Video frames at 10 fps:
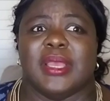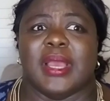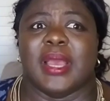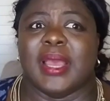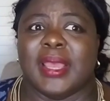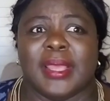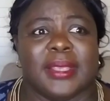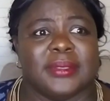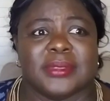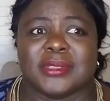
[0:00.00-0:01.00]
I
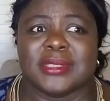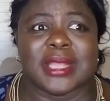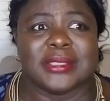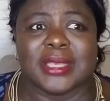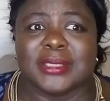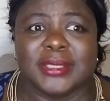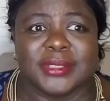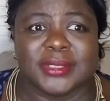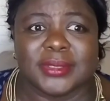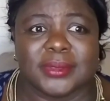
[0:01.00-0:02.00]
started
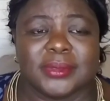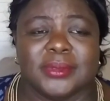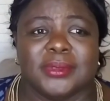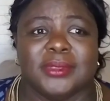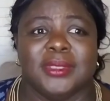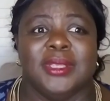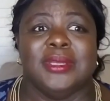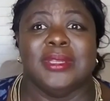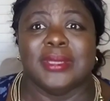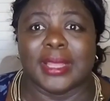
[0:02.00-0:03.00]
it in
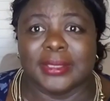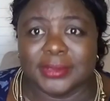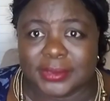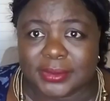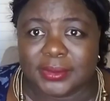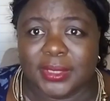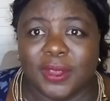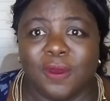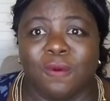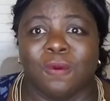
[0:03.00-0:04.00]
the night,
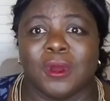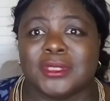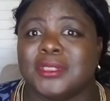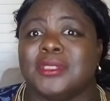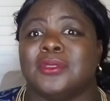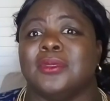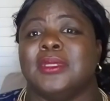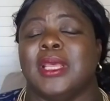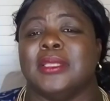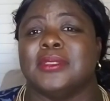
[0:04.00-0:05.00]
watched it all
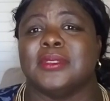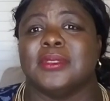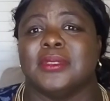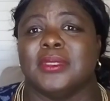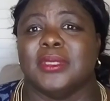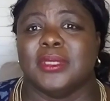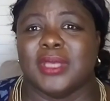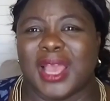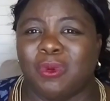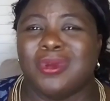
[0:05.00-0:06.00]
night.
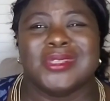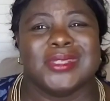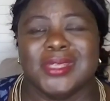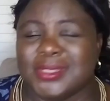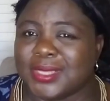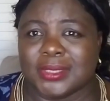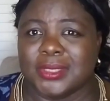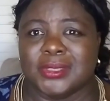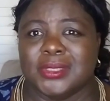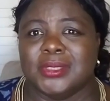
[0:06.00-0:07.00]
I watched 6 at a
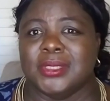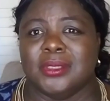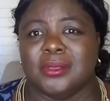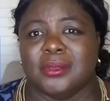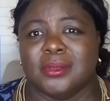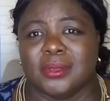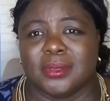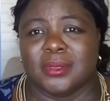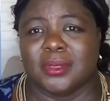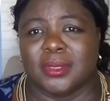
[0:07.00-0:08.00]
sitting,
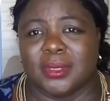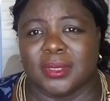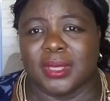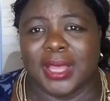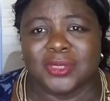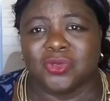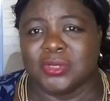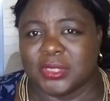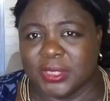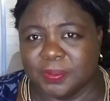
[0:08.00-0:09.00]
had to
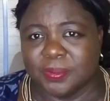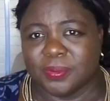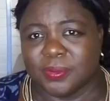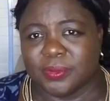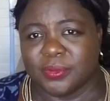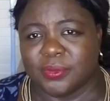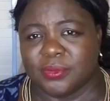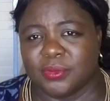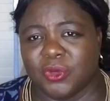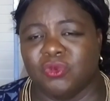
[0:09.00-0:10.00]
sleep,
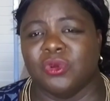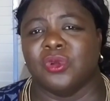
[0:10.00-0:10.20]
woke